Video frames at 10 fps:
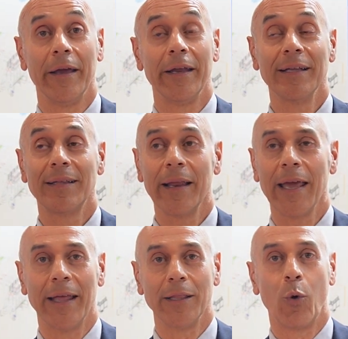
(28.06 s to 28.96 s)
in Italy,
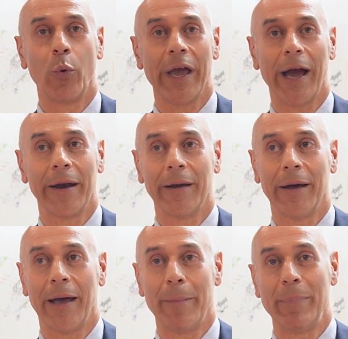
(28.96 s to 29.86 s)
and we
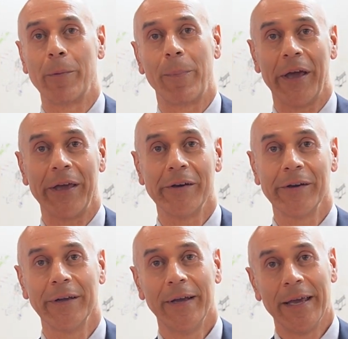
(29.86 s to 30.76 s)
are a big player
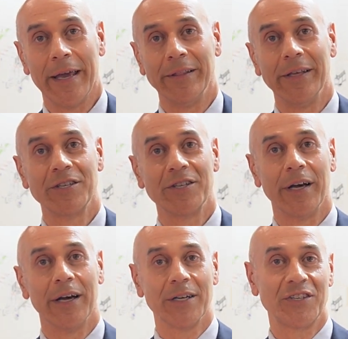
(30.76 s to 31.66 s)
in this
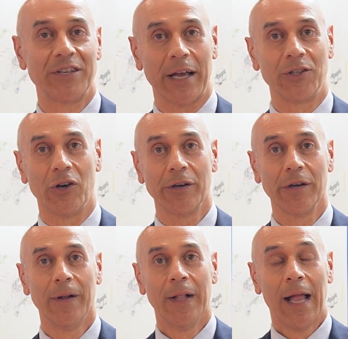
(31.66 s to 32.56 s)
sector.
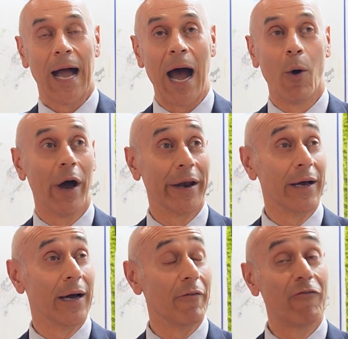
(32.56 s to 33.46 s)

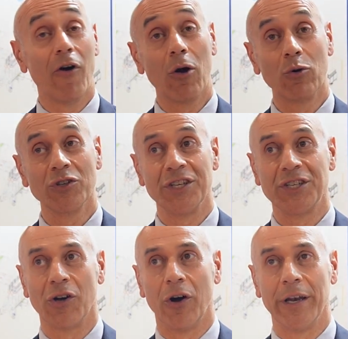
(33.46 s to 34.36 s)
Our focus
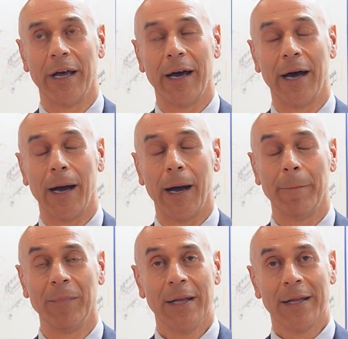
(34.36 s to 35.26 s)
is on
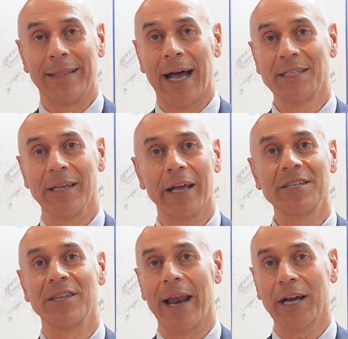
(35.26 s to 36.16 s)
dust
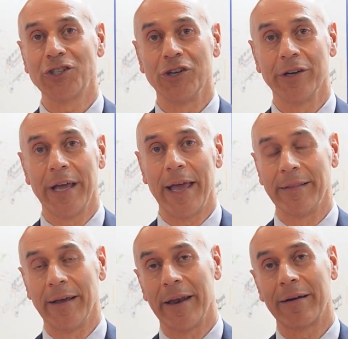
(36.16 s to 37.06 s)
extraction
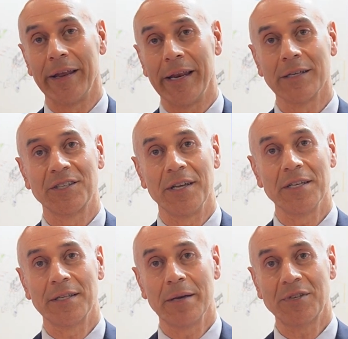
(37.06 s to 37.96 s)
and air cleaning
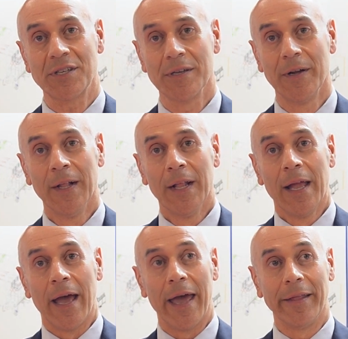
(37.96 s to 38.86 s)
systems,
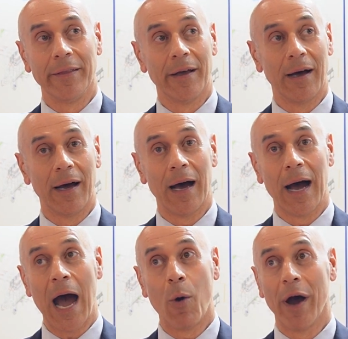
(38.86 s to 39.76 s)
and
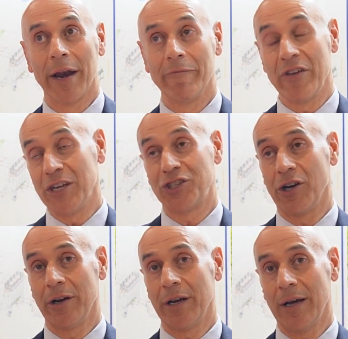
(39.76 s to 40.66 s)
our
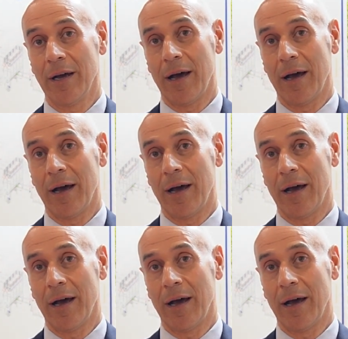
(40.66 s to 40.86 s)
vision